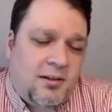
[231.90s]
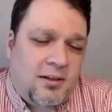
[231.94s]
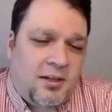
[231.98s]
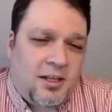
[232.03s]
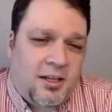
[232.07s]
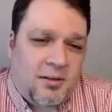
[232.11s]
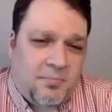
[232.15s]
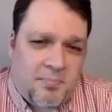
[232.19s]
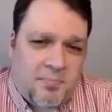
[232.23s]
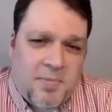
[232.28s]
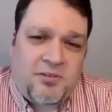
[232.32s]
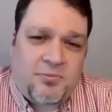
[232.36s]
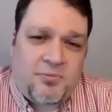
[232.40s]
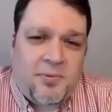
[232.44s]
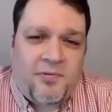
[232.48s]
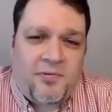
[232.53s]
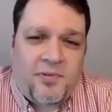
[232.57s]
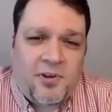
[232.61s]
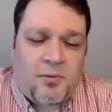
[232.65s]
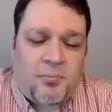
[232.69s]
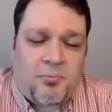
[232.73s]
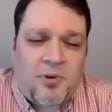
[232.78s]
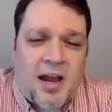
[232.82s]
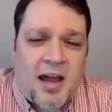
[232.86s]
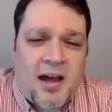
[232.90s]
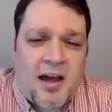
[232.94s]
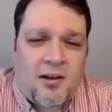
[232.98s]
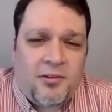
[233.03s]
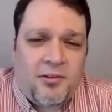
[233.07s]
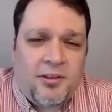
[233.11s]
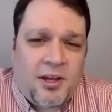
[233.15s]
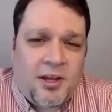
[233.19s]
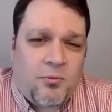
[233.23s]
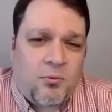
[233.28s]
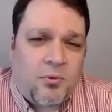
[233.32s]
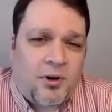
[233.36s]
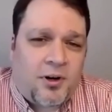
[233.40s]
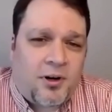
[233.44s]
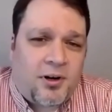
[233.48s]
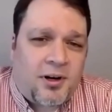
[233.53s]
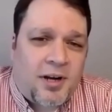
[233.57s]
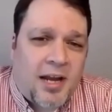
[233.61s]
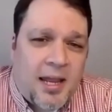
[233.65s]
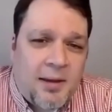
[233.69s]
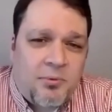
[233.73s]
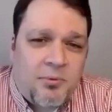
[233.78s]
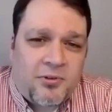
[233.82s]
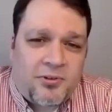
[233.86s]
It makes me feel proud that we're
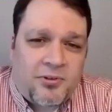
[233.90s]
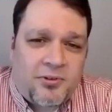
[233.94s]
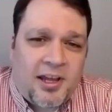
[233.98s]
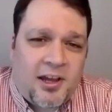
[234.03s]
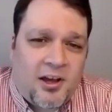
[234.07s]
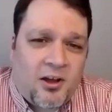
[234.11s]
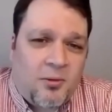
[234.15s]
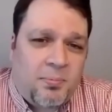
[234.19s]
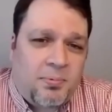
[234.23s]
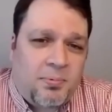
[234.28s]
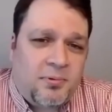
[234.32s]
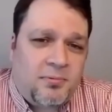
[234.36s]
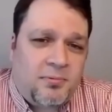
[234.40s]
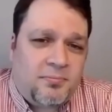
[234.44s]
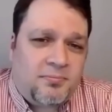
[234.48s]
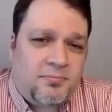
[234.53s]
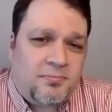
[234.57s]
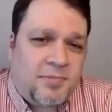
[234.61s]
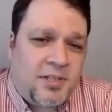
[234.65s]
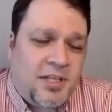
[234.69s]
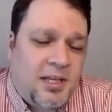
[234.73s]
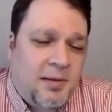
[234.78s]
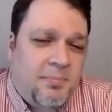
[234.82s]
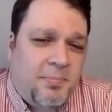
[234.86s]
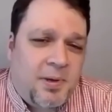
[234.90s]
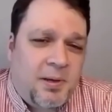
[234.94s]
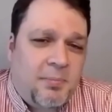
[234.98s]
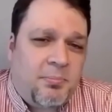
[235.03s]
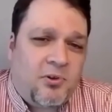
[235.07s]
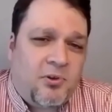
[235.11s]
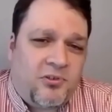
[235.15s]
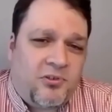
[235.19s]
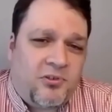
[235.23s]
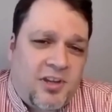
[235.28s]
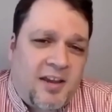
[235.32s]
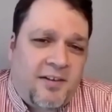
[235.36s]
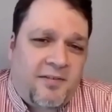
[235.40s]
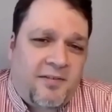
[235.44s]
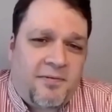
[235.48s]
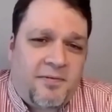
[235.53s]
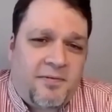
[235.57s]
able to help keep people safe.